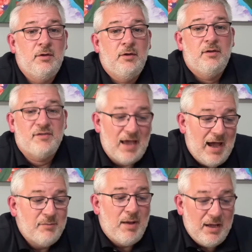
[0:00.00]

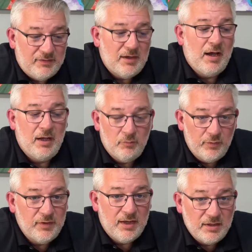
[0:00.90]
side by side
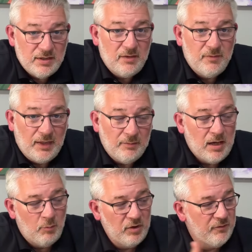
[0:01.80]
with the KJV.
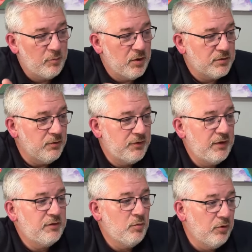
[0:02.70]
I'm going to give a personal
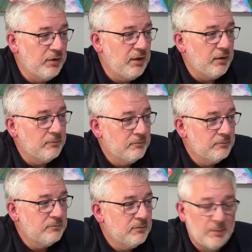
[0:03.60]
testimony here.
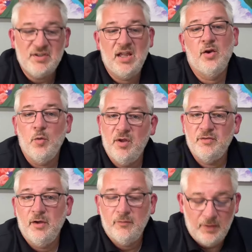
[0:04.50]
I'm telling on
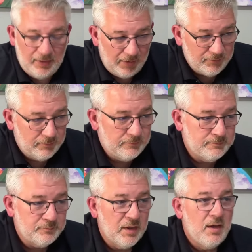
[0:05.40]
myself, I guess.
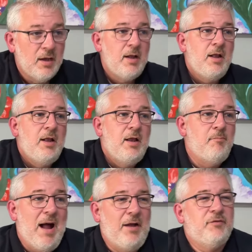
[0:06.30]

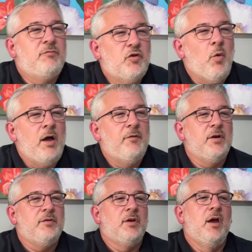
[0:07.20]
About 12
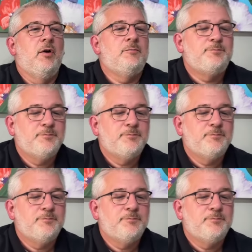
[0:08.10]
years ago,